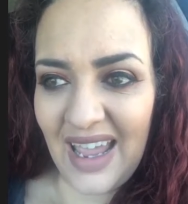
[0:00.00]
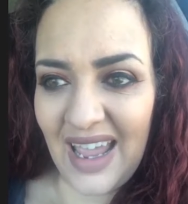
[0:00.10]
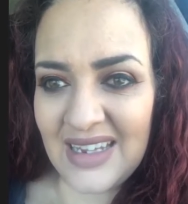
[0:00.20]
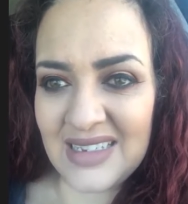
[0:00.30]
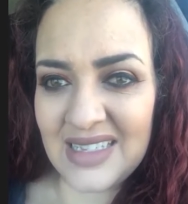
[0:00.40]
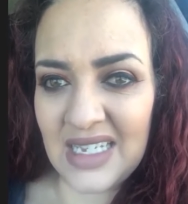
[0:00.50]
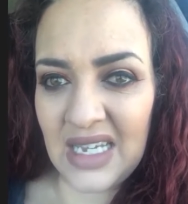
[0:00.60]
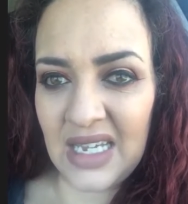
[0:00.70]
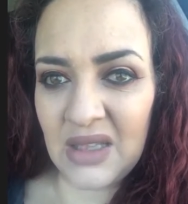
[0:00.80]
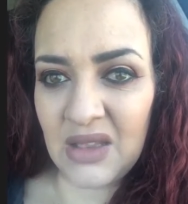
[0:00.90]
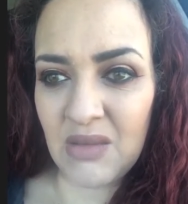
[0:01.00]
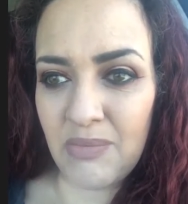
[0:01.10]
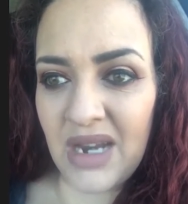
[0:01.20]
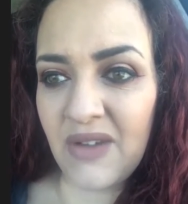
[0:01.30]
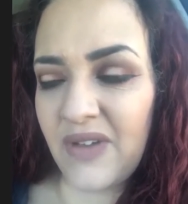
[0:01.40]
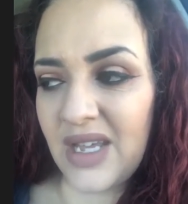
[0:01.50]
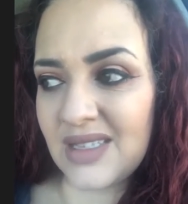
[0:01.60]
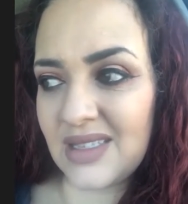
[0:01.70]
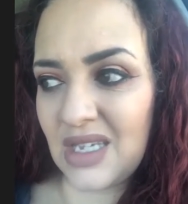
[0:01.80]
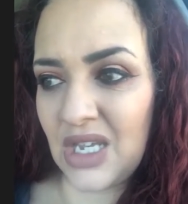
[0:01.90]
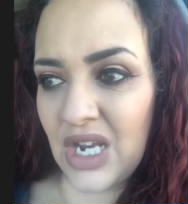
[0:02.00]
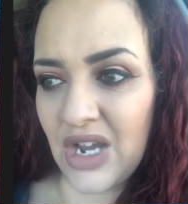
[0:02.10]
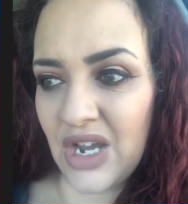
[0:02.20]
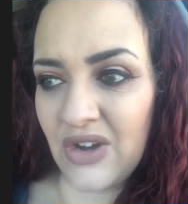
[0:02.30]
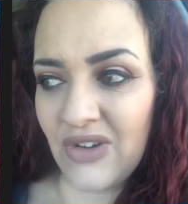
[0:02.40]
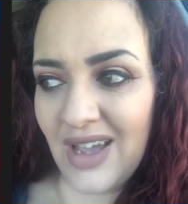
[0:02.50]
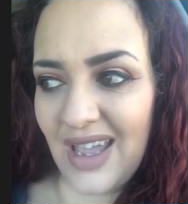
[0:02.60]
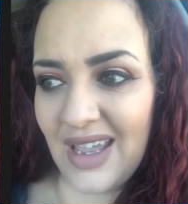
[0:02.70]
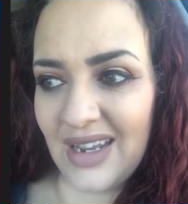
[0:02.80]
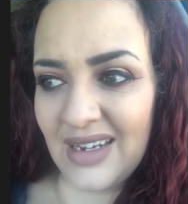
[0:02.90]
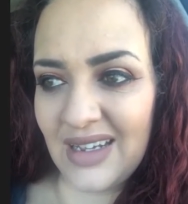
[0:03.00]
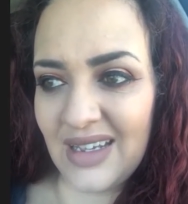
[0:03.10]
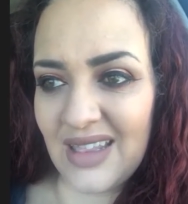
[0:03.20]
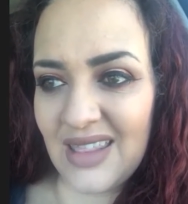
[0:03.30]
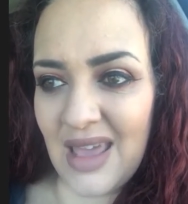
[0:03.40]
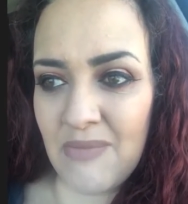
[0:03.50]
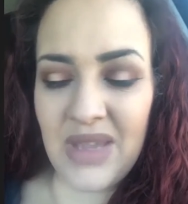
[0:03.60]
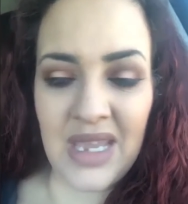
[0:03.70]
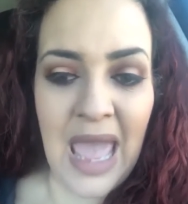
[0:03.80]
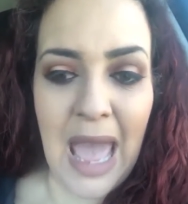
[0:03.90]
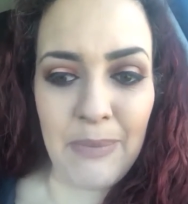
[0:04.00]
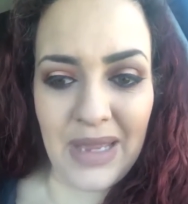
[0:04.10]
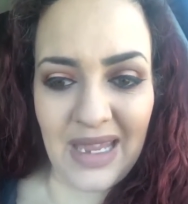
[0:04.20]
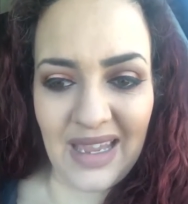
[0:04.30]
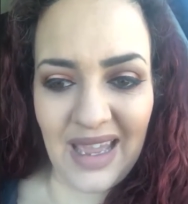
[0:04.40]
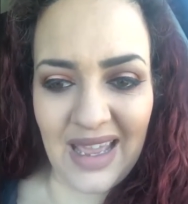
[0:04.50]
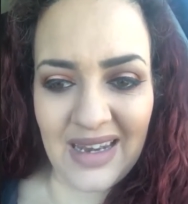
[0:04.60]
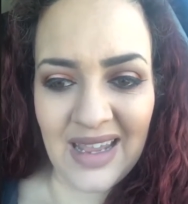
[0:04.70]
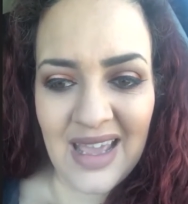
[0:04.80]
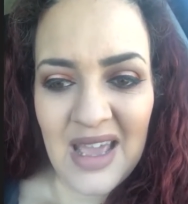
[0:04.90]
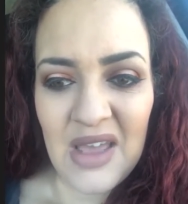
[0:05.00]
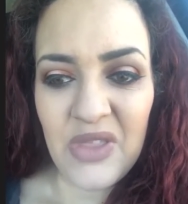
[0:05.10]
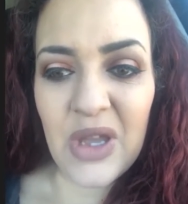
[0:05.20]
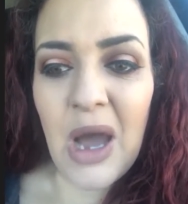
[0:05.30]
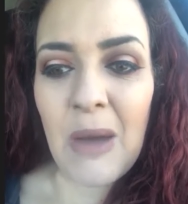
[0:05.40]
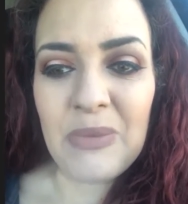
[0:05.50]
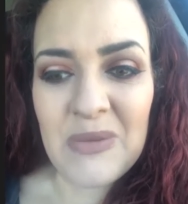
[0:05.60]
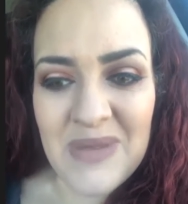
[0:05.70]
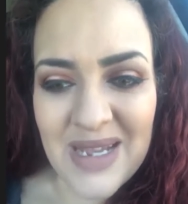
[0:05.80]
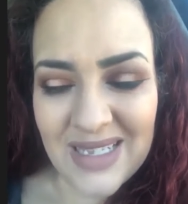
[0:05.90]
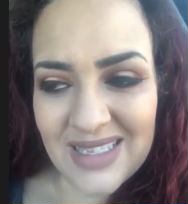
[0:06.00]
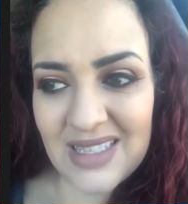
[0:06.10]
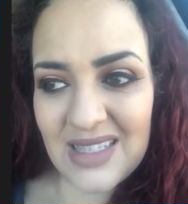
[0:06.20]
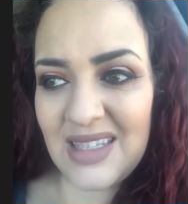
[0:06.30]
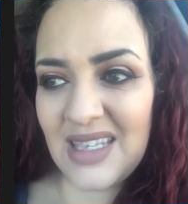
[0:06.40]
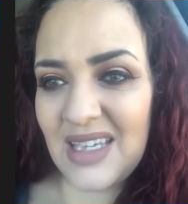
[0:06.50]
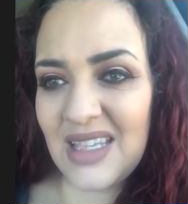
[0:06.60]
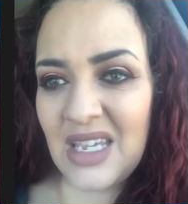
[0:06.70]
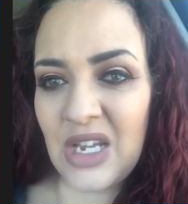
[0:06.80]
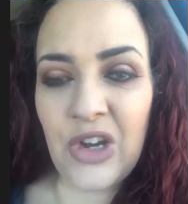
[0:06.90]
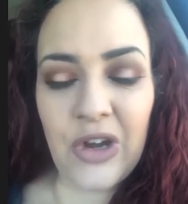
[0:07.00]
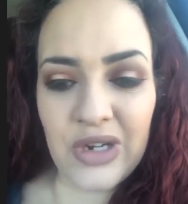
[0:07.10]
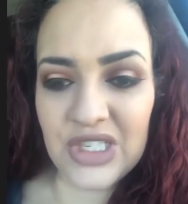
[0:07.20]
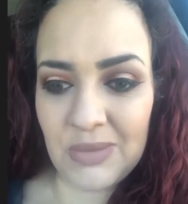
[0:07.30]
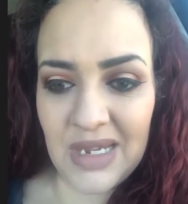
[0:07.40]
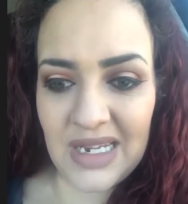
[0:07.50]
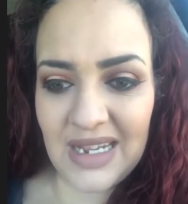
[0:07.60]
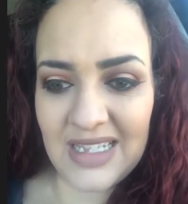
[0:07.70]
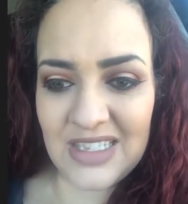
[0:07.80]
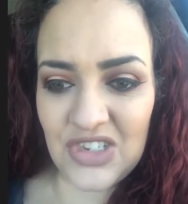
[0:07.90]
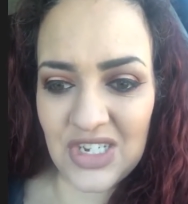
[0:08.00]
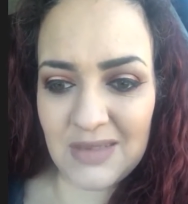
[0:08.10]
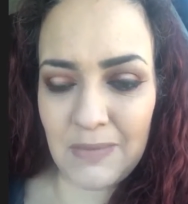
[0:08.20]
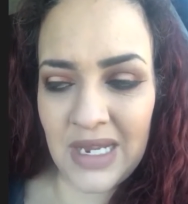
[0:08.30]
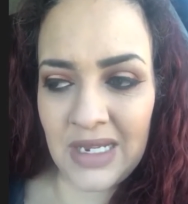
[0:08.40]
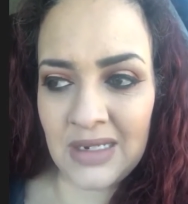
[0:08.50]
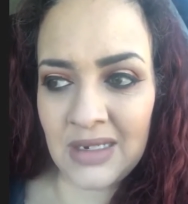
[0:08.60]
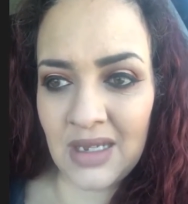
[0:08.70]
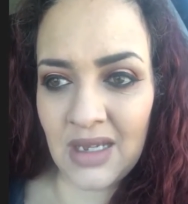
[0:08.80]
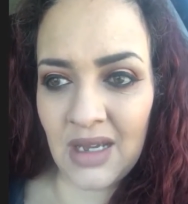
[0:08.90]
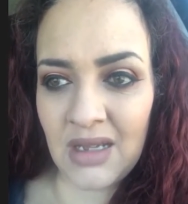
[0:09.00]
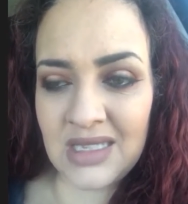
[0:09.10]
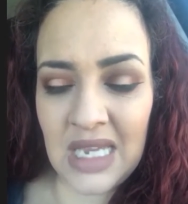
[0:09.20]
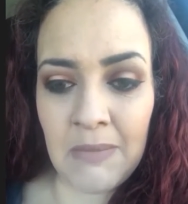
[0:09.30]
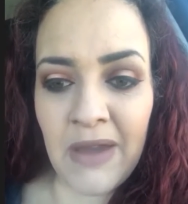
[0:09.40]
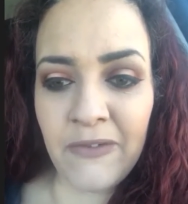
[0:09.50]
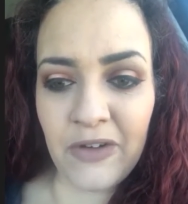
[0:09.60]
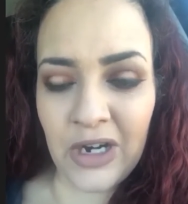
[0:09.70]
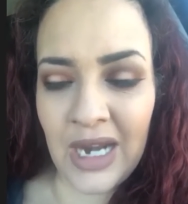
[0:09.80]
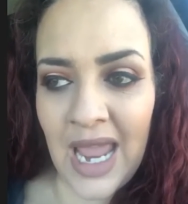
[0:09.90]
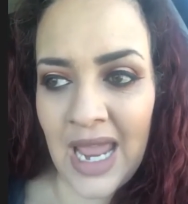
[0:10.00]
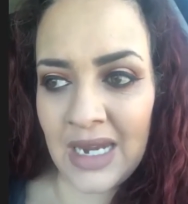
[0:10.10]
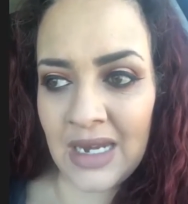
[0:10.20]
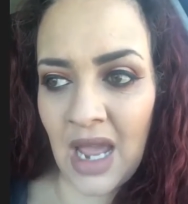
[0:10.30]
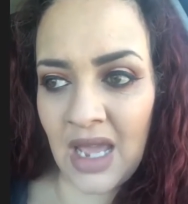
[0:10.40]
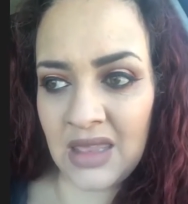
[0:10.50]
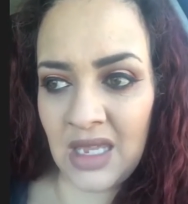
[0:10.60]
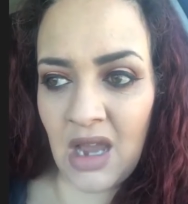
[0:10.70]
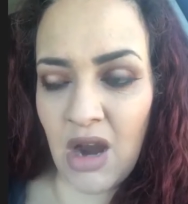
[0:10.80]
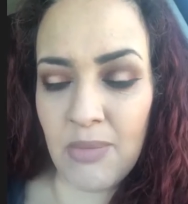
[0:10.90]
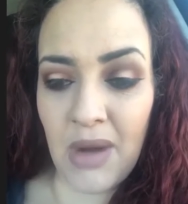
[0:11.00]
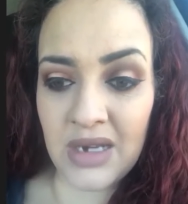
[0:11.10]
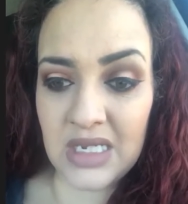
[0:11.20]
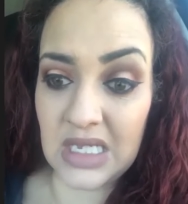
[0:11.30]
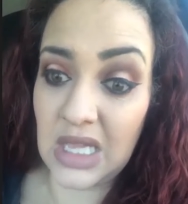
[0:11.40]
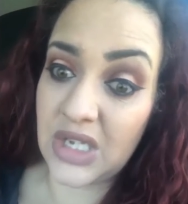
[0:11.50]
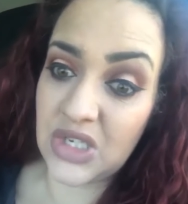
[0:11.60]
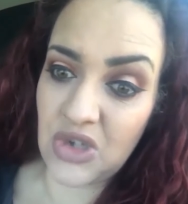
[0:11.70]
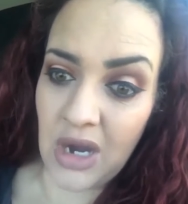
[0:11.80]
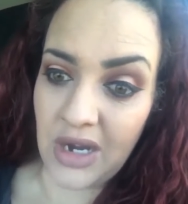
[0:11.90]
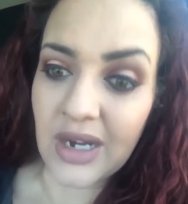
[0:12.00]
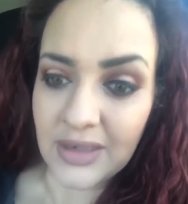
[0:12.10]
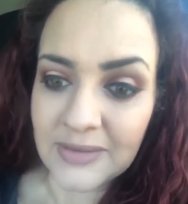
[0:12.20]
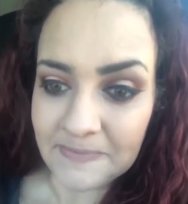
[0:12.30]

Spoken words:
and seeing the benefits, and them being happy, and the compliments, the encouragement. It's just been a team effort, and I think our bond is a lot stronger.